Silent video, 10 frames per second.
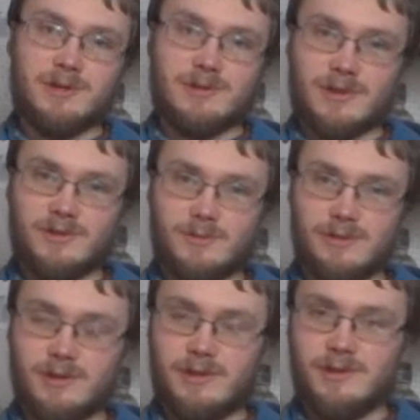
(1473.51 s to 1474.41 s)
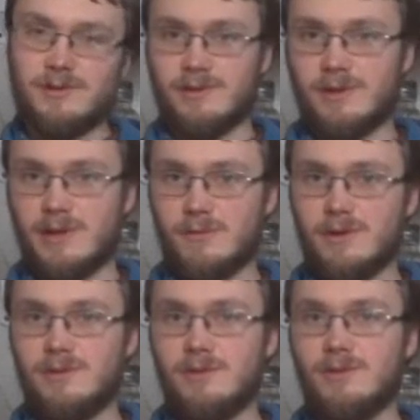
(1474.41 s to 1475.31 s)
it's also worth considering
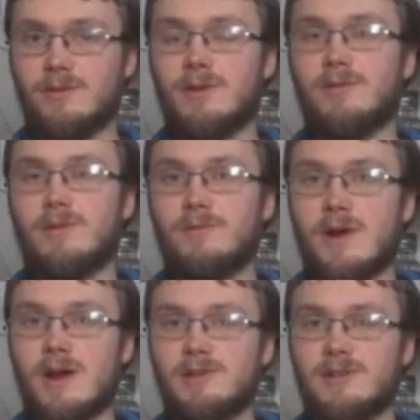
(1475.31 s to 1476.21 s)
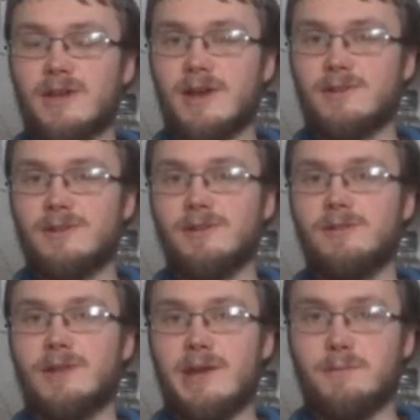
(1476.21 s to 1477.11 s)
what to do if a frost catches
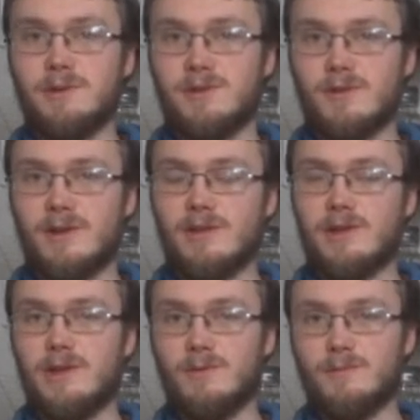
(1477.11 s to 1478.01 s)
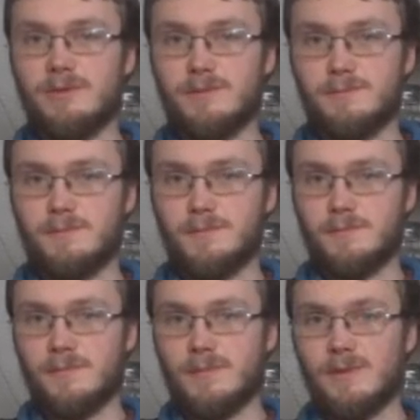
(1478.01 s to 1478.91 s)
late maturing legumes.
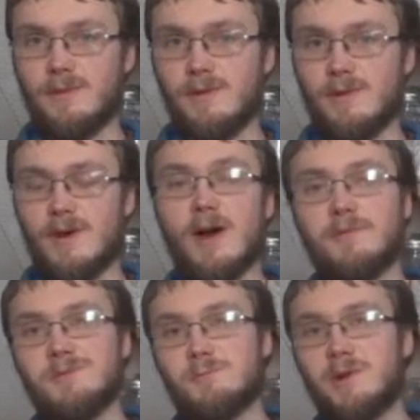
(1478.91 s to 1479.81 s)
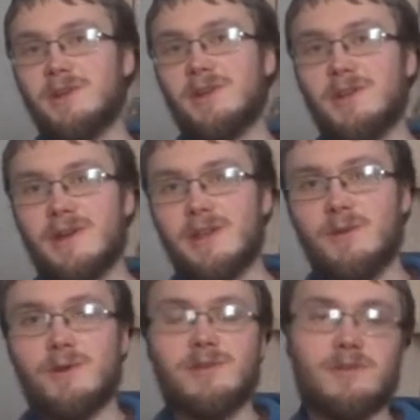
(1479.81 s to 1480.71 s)
Often, particularly
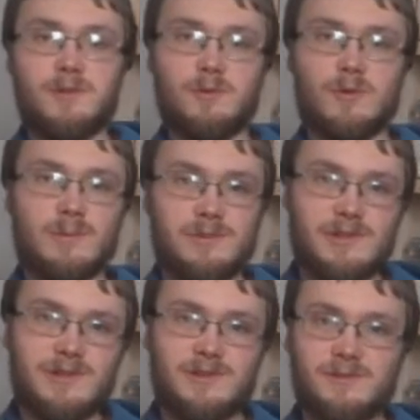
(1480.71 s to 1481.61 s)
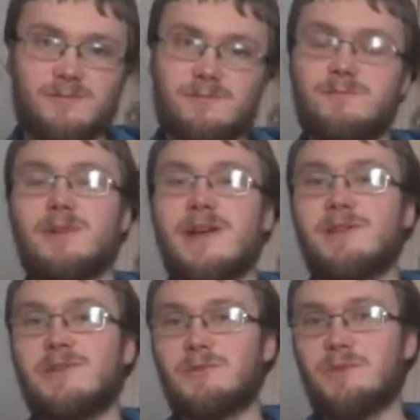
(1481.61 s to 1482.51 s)
with the warm season
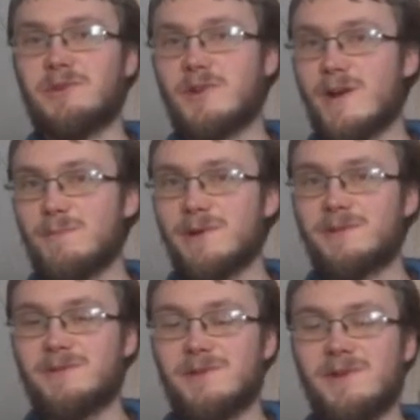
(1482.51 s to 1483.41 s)
plants from the tropics,